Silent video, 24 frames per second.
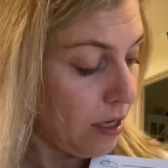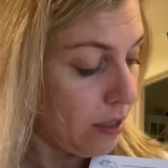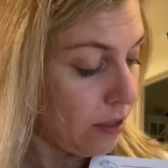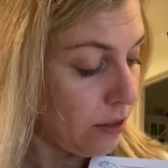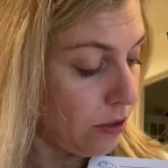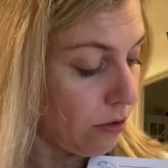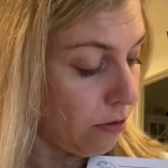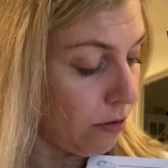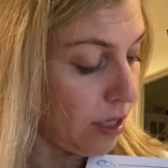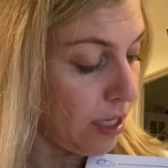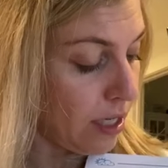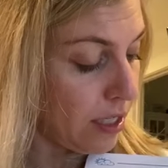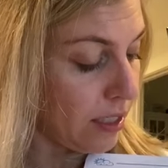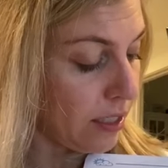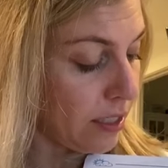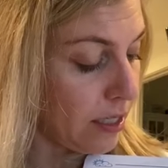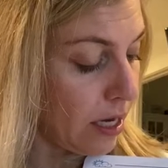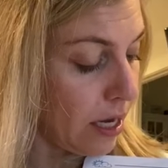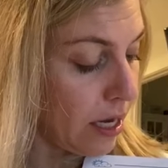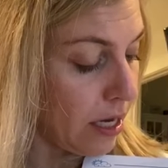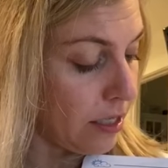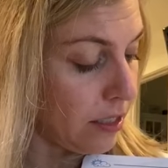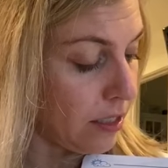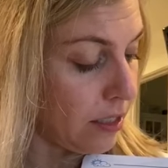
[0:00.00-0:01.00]
So this
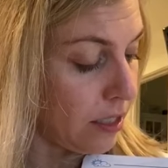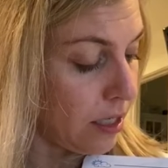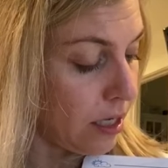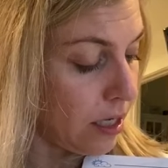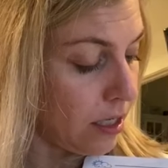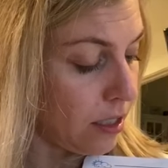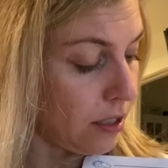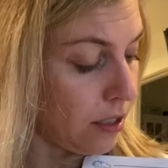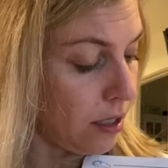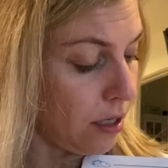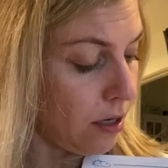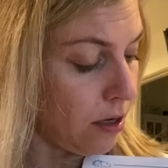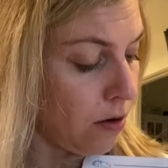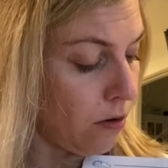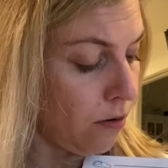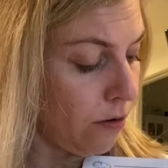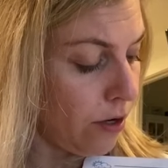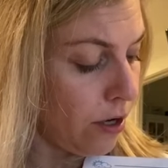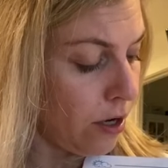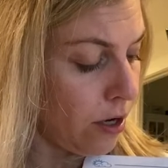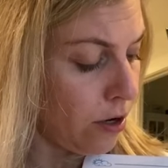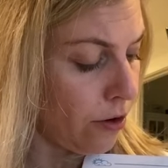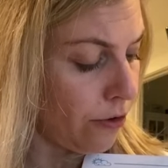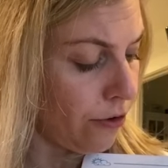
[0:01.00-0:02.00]
guy says, oh
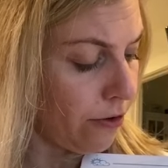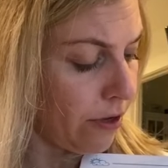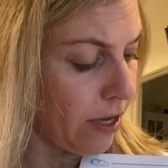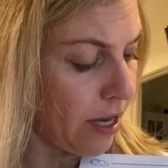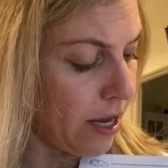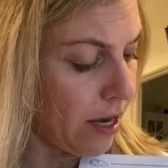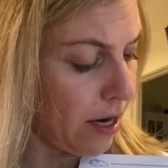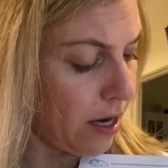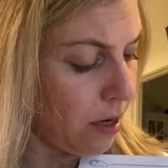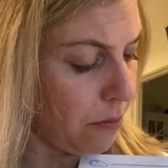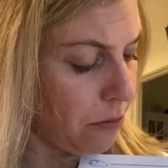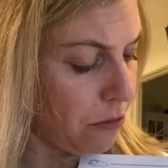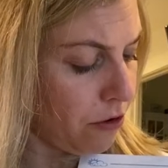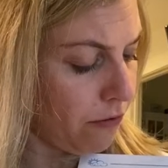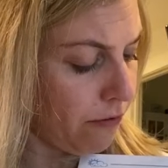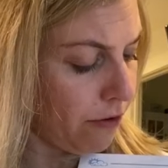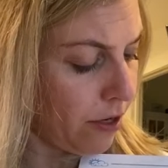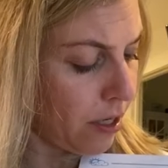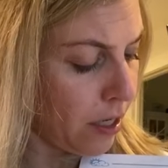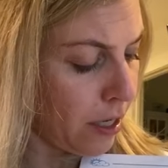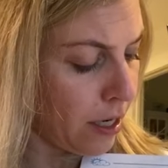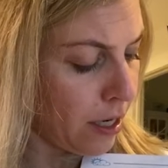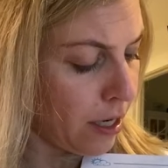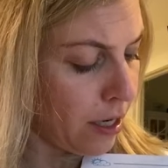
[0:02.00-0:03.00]
no, you can't come over
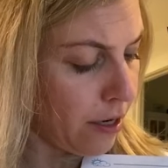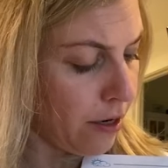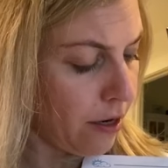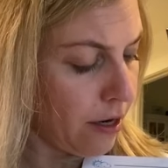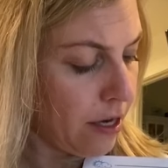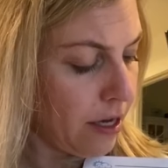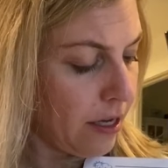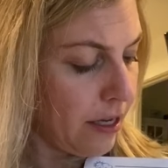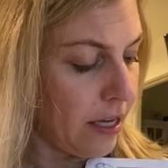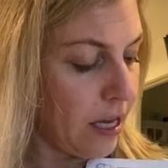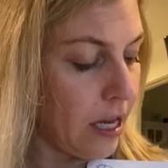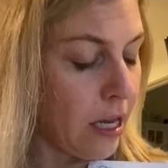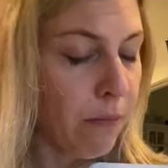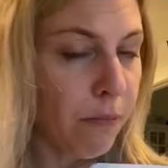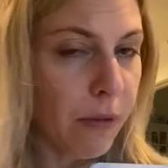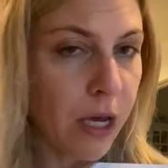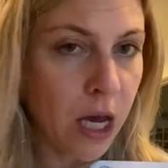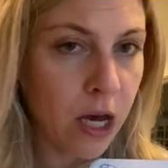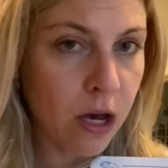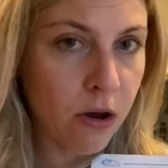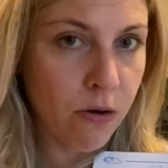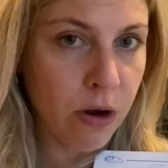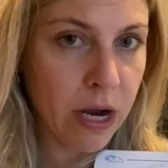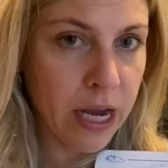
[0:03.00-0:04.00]
here. Keep
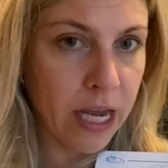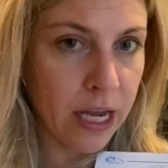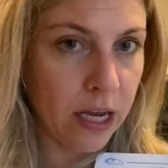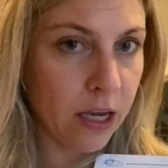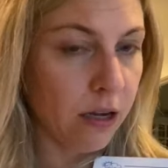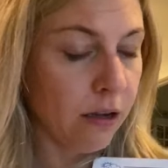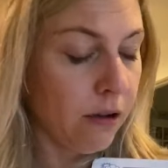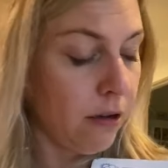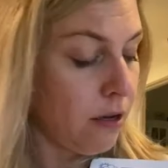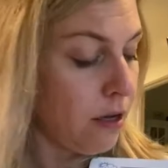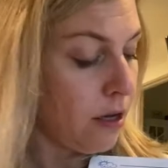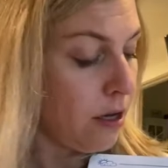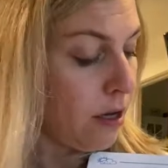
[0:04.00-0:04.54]
going.